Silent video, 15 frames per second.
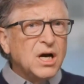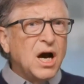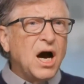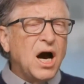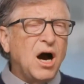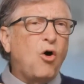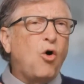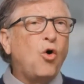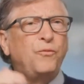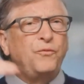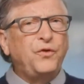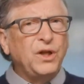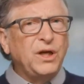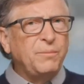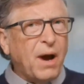
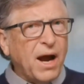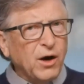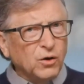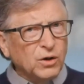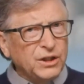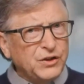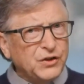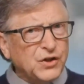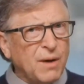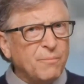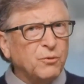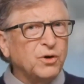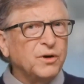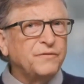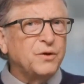Hopefully by early summer,